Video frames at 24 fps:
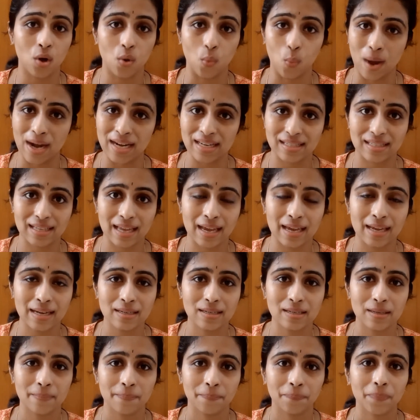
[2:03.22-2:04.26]
on one
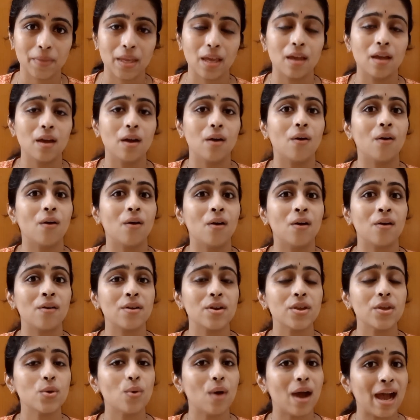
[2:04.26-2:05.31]
side,
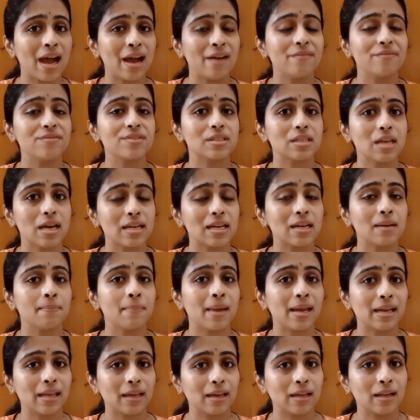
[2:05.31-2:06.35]
or you have certain
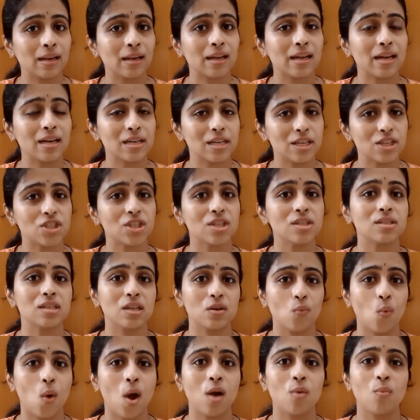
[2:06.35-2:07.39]
medical conditions
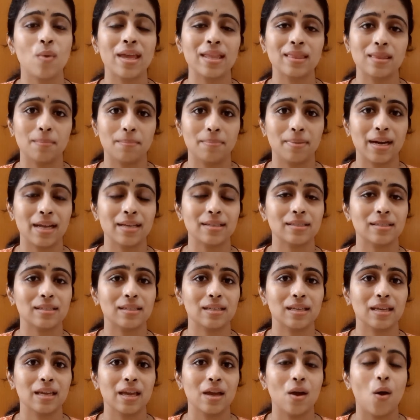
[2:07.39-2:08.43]
involving the
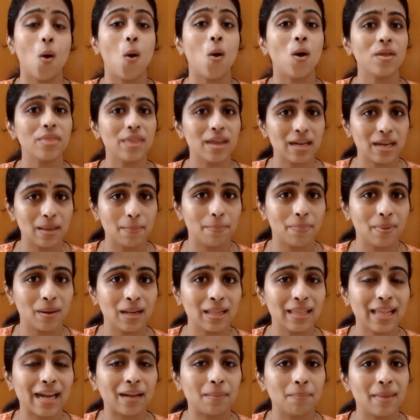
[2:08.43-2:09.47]
breast or the
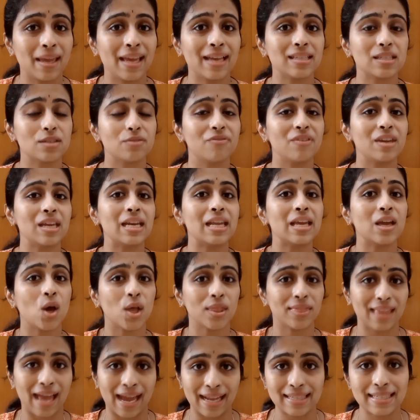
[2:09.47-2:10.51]
nipple that makes feeding
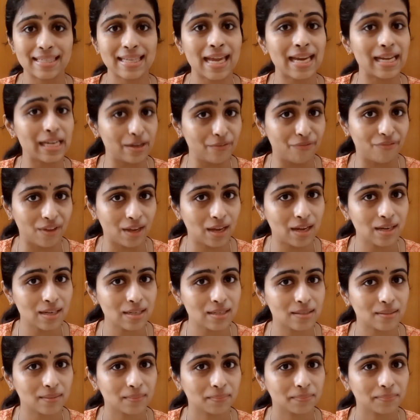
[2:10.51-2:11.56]
on that side
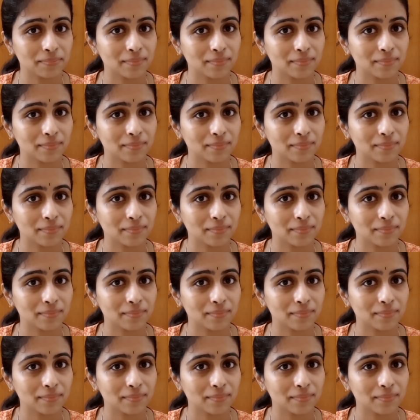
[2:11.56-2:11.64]
difficult.